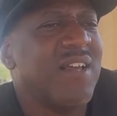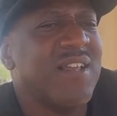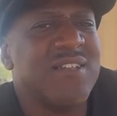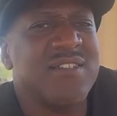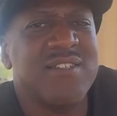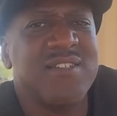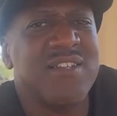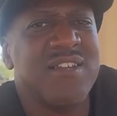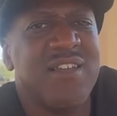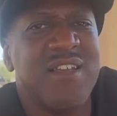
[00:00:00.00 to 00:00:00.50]
I
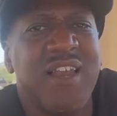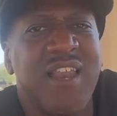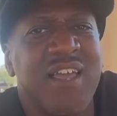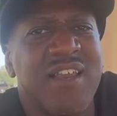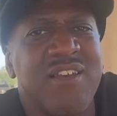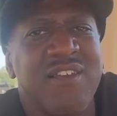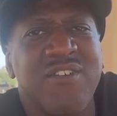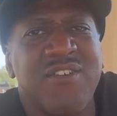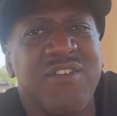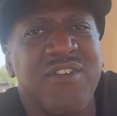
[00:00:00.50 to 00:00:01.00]
just
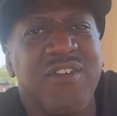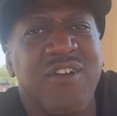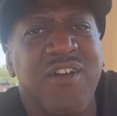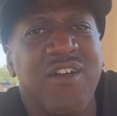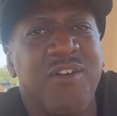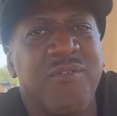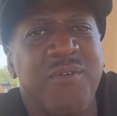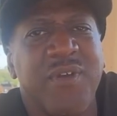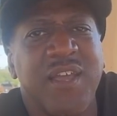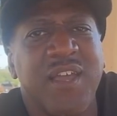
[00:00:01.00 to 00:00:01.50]
like learning the
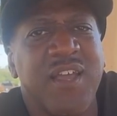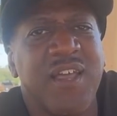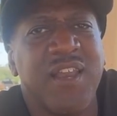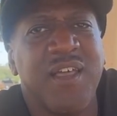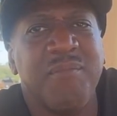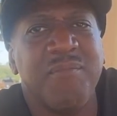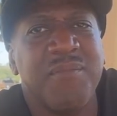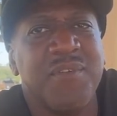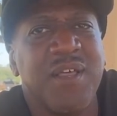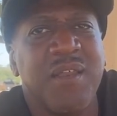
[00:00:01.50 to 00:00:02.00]
hard way, and
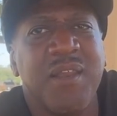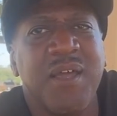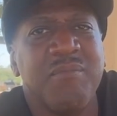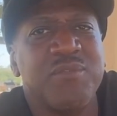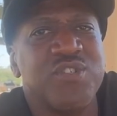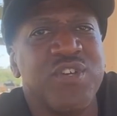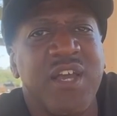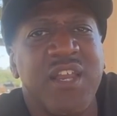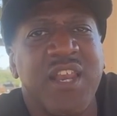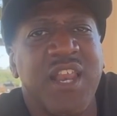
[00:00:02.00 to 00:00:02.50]
I'm
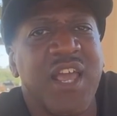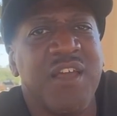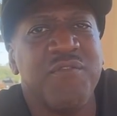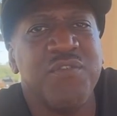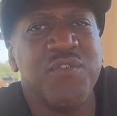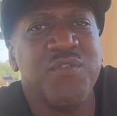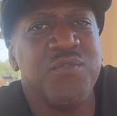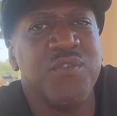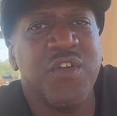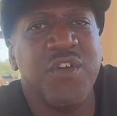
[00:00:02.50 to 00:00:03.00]
trying to have
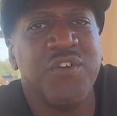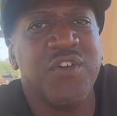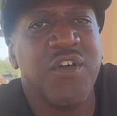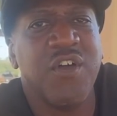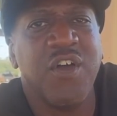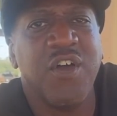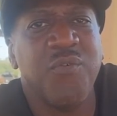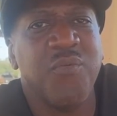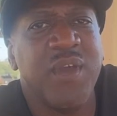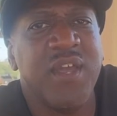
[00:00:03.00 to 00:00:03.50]
you learn the
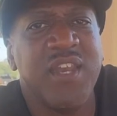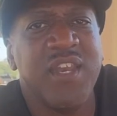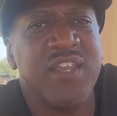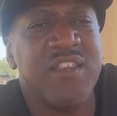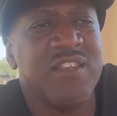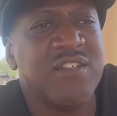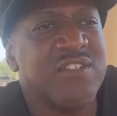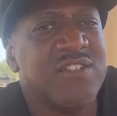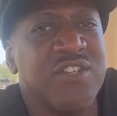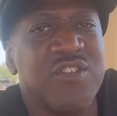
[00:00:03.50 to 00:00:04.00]
hard way
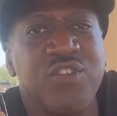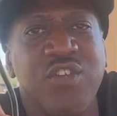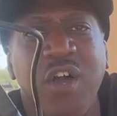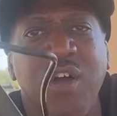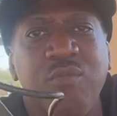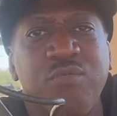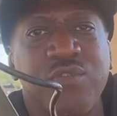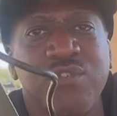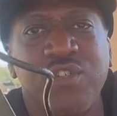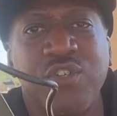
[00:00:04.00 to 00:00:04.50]
neither. So
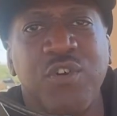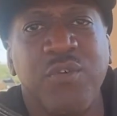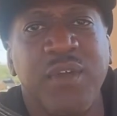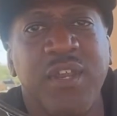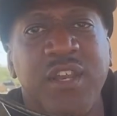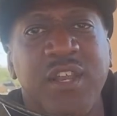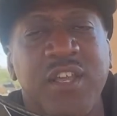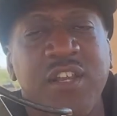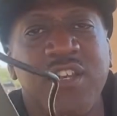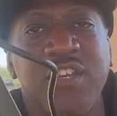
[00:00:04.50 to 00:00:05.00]
don't do
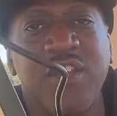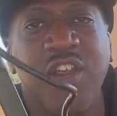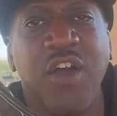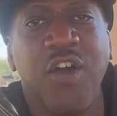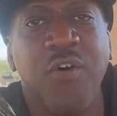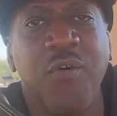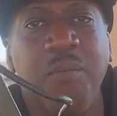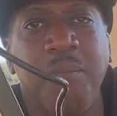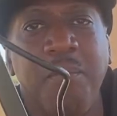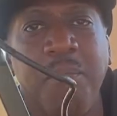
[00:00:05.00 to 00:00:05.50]
it.
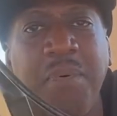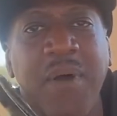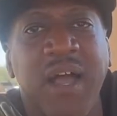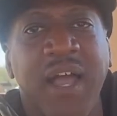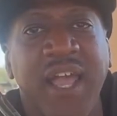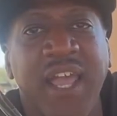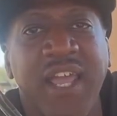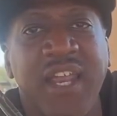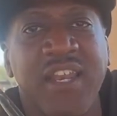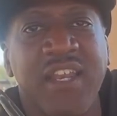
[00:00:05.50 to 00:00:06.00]
Don't
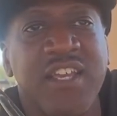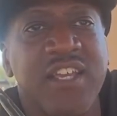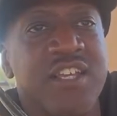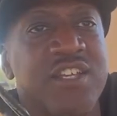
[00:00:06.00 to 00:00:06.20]
buy it.